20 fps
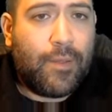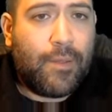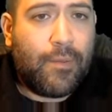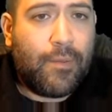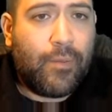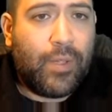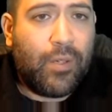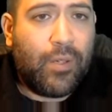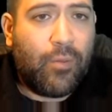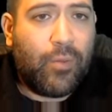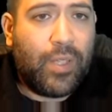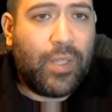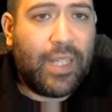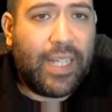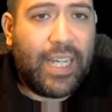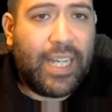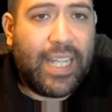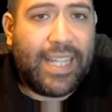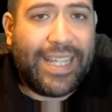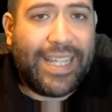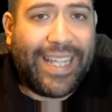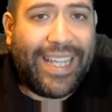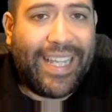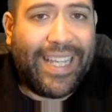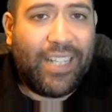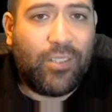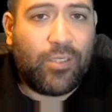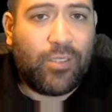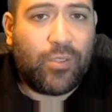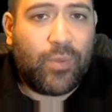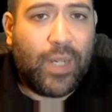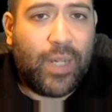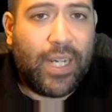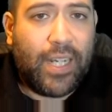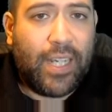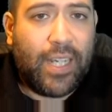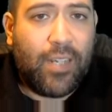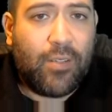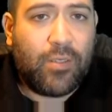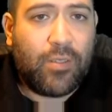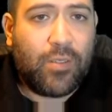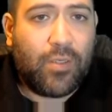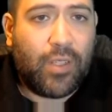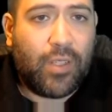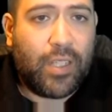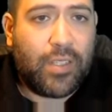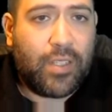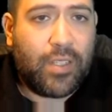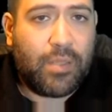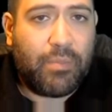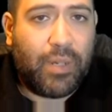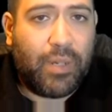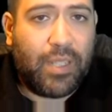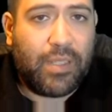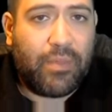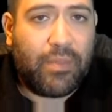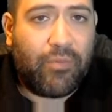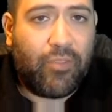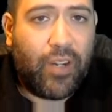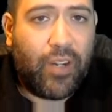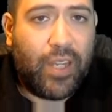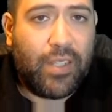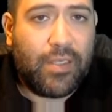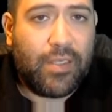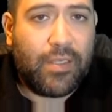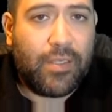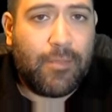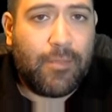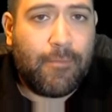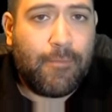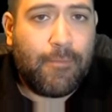We don't really need the heals right now, so let's just bring some friends.